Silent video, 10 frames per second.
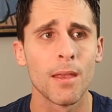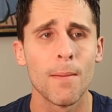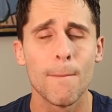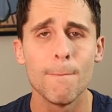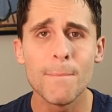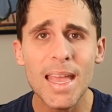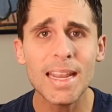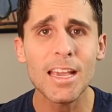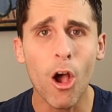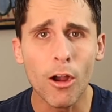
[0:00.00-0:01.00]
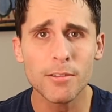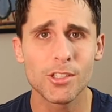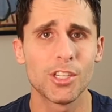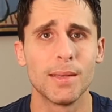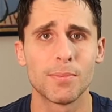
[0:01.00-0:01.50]
many
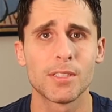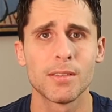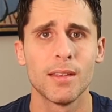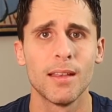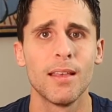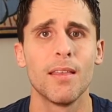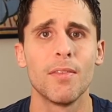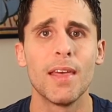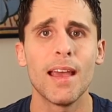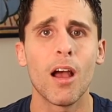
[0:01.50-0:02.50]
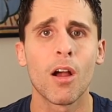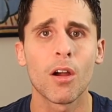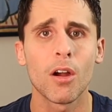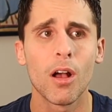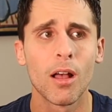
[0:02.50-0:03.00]
hardships that
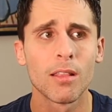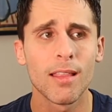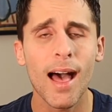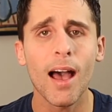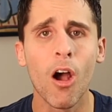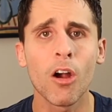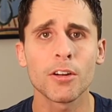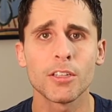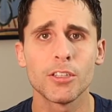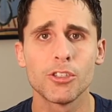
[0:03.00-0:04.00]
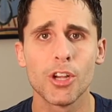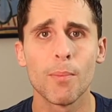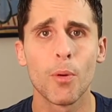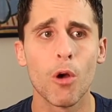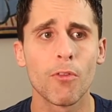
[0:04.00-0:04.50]
are a lot harder to
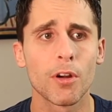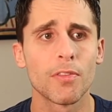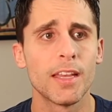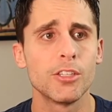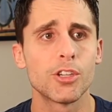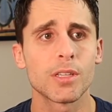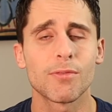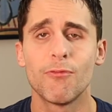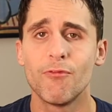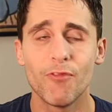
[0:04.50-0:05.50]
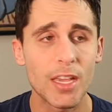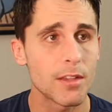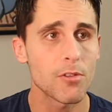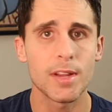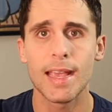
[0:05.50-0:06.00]
jump over than just
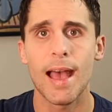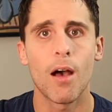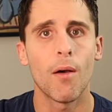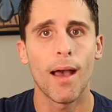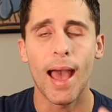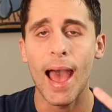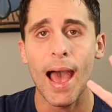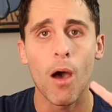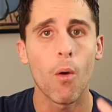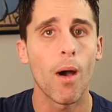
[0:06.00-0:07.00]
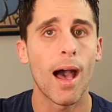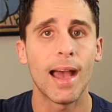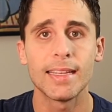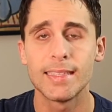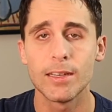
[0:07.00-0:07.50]
figuring out how
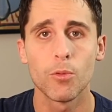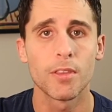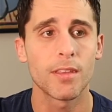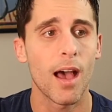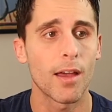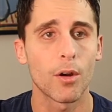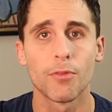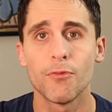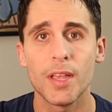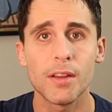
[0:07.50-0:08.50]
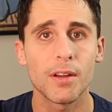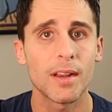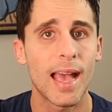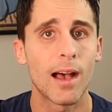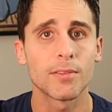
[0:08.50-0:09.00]
I deal with God or
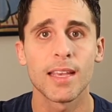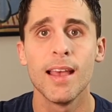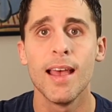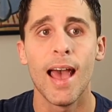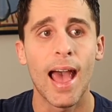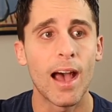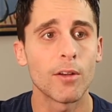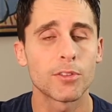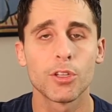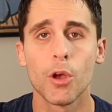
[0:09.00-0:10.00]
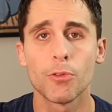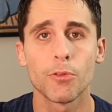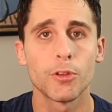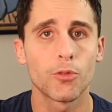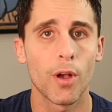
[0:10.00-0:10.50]
figuring out how to go through
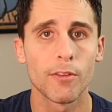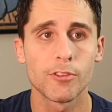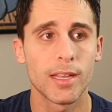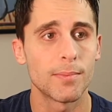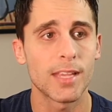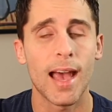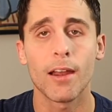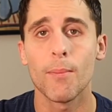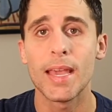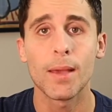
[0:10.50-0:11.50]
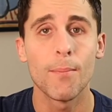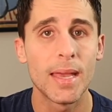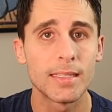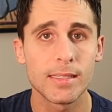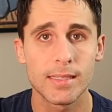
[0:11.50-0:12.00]
the 12 steps, how to make
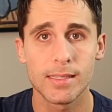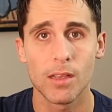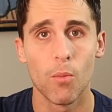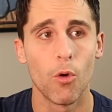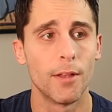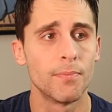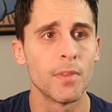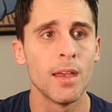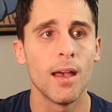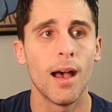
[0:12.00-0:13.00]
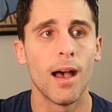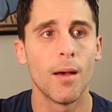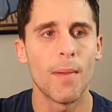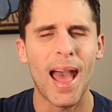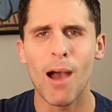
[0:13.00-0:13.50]
amends to someone,
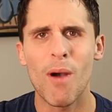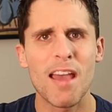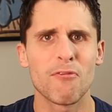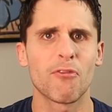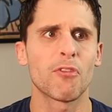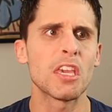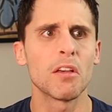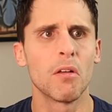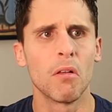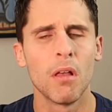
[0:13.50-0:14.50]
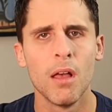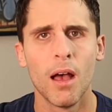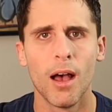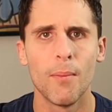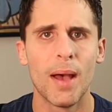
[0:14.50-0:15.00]
how I feel
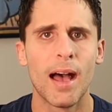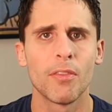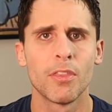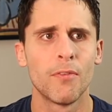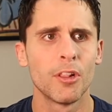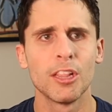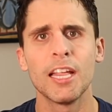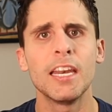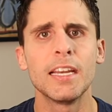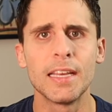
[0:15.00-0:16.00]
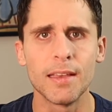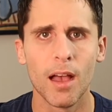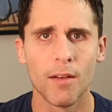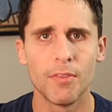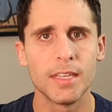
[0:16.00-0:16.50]
about the validity
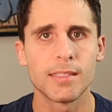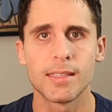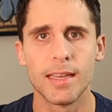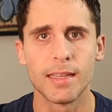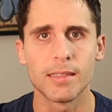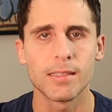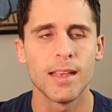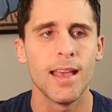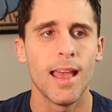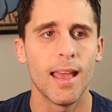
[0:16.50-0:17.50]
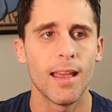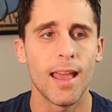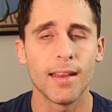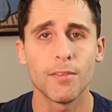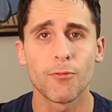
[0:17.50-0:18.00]
of these things.
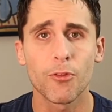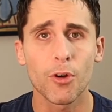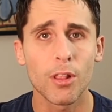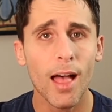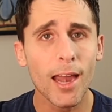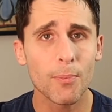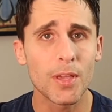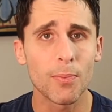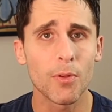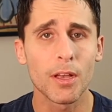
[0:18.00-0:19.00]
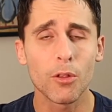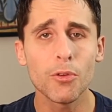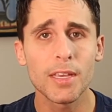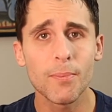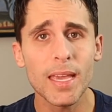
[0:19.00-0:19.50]
And for a lot of people,
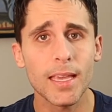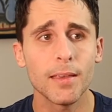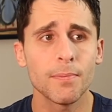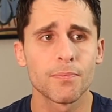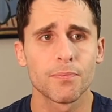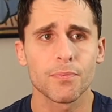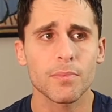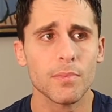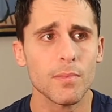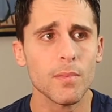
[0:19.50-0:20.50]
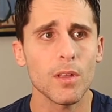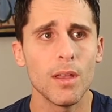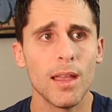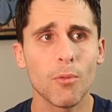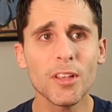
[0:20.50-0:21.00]
including me,
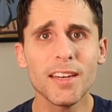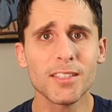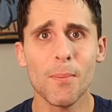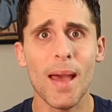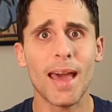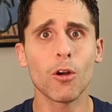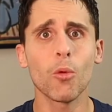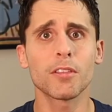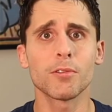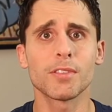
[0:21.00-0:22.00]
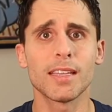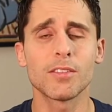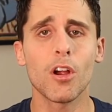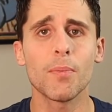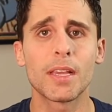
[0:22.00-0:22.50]
it really doesn't matter what those things
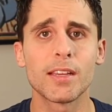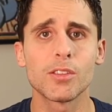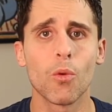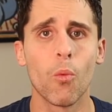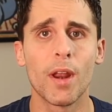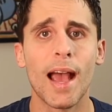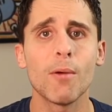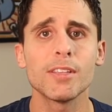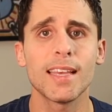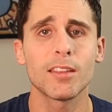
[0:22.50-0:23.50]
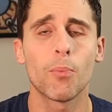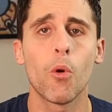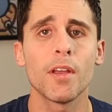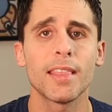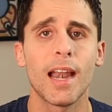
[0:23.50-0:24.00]
are, because when I was at the
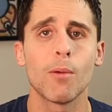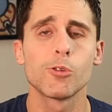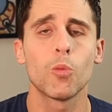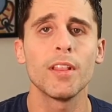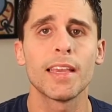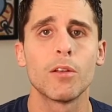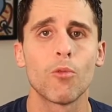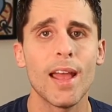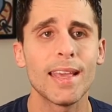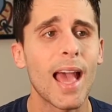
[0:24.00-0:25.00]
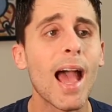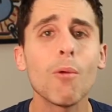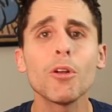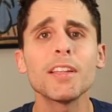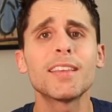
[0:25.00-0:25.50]
point that I was willing and ready, I
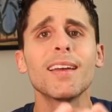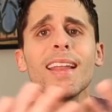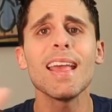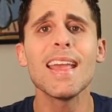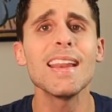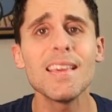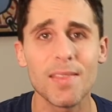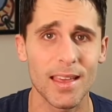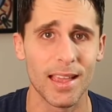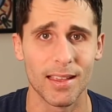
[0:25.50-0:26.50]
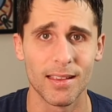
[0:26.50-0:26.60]
would have done anything